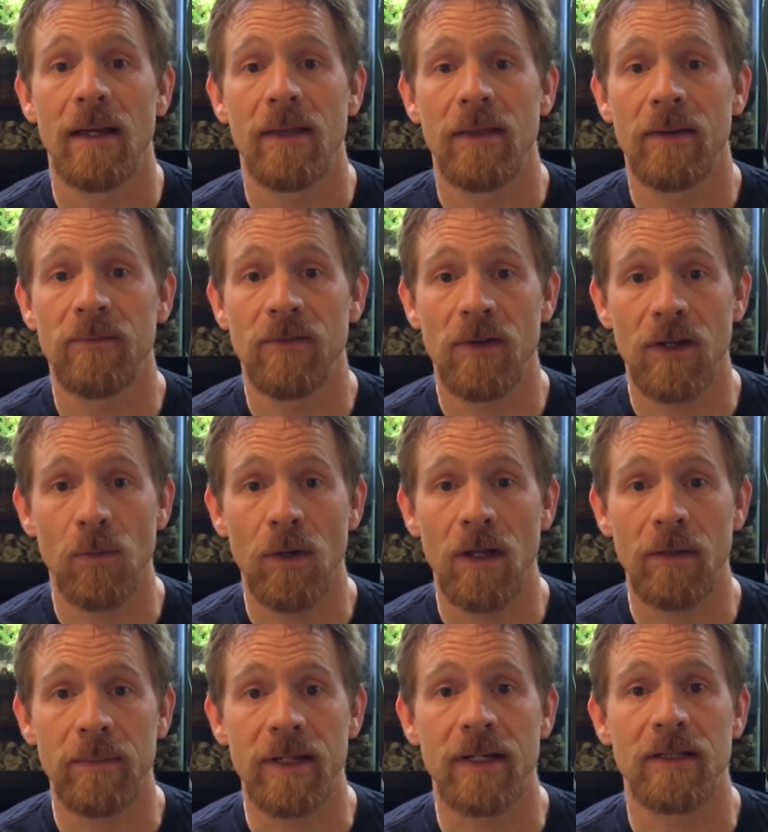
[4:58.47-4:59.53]
them very well
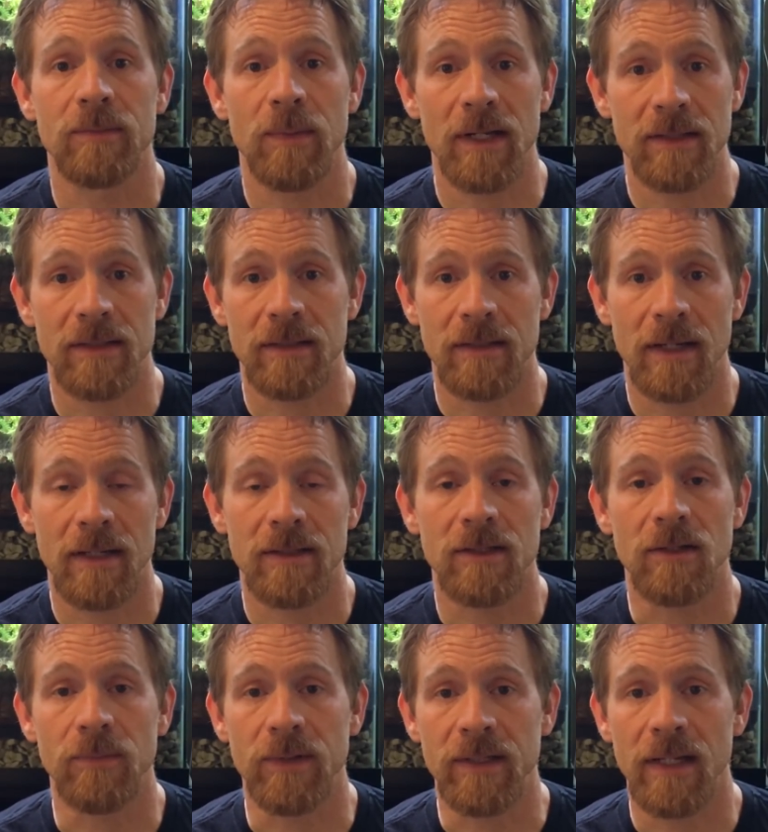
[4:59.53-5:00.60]
because pesticides
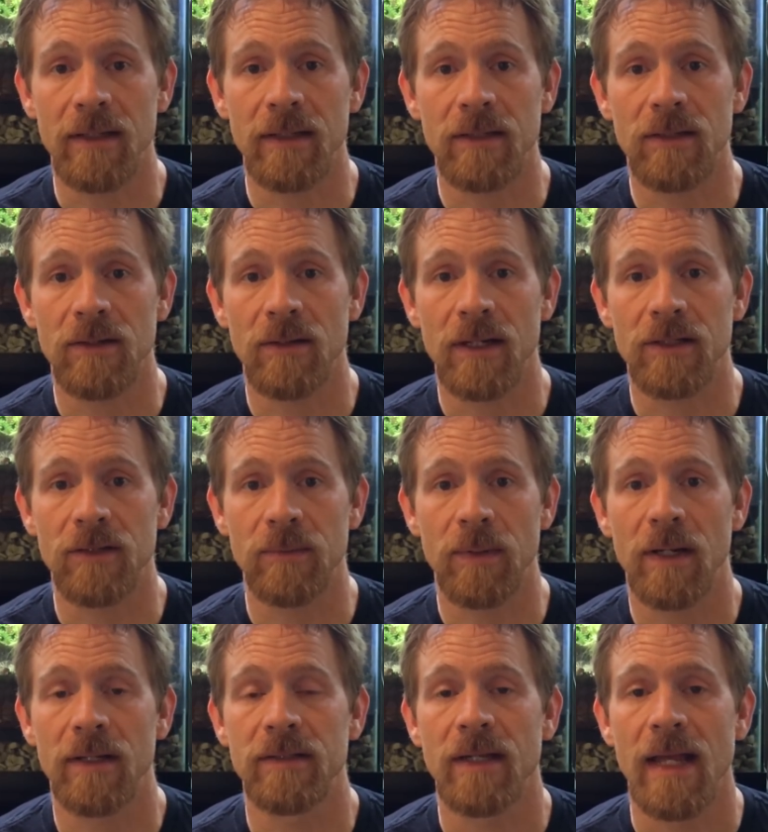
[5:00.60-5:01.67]
can be deadly to your
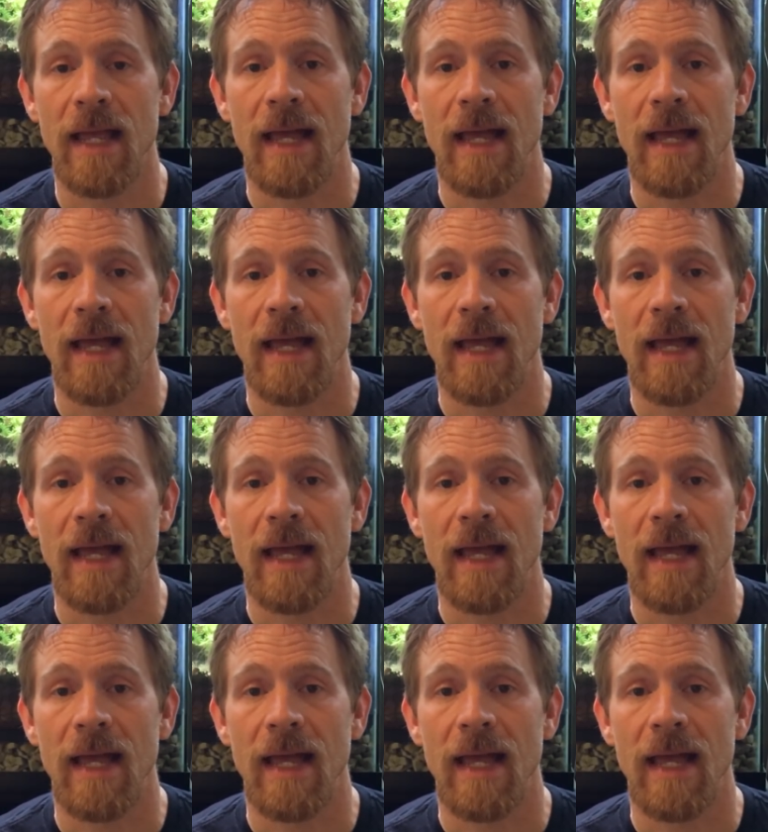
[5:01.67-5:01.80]
isopods.